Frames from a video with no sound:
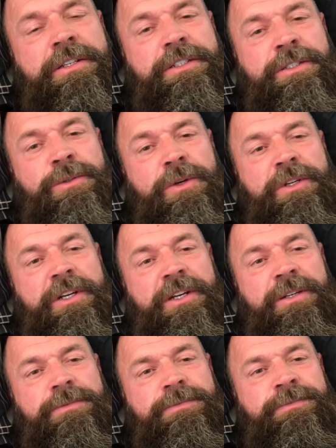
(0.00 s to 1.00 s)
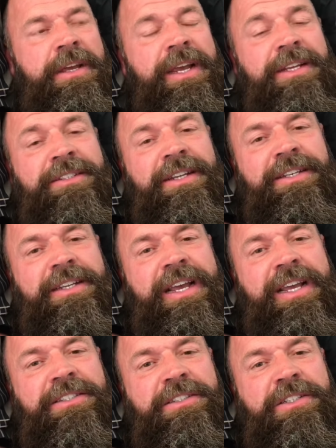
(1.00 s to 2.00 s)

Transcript: Just woke up, 18 days